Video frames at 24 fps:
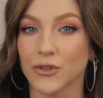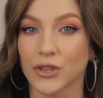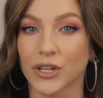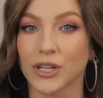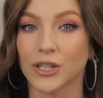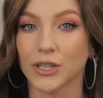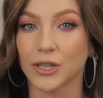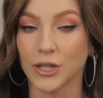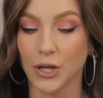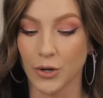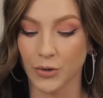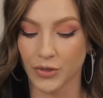for the
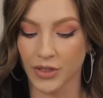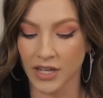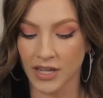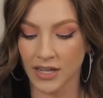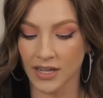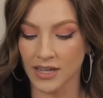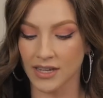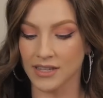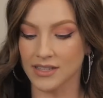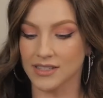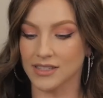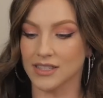
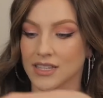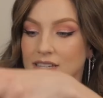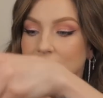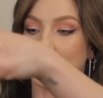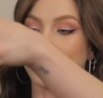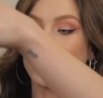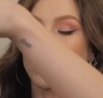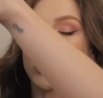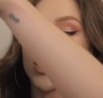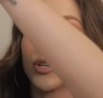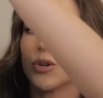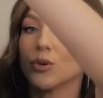clothing is
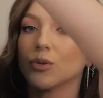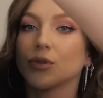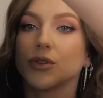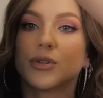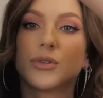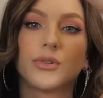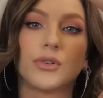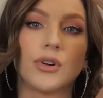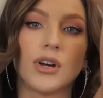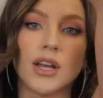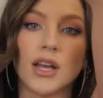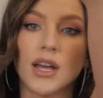this cute
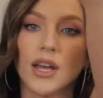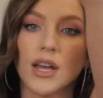little